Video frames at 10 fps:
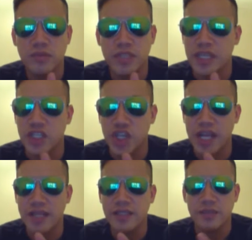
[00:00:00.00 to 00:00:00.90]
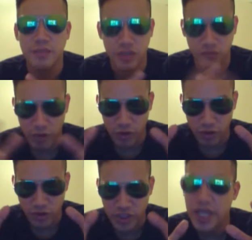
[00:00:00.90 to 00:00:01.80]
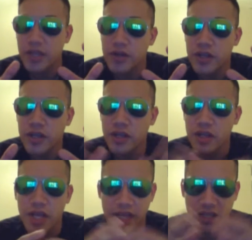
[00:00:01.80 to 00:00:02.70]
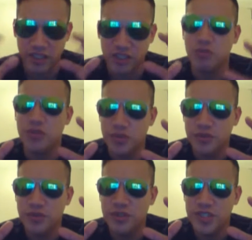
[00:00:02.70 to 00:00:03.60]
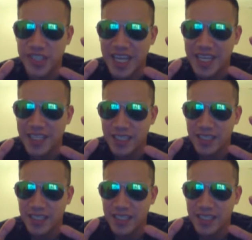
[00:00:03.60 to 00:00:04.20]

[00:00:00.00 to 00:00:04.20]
take a chance because we're all together, and the social setting,